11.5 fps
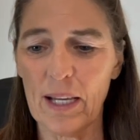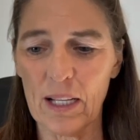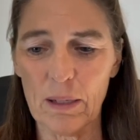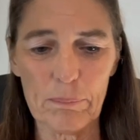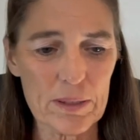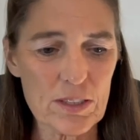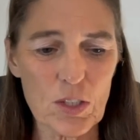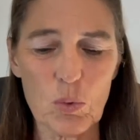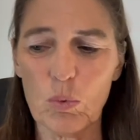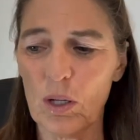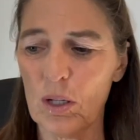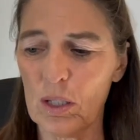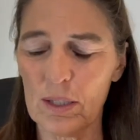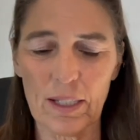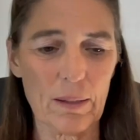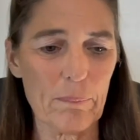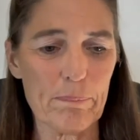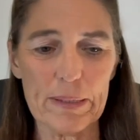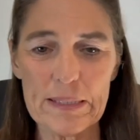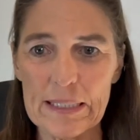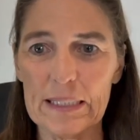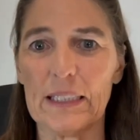and a busy work and a busy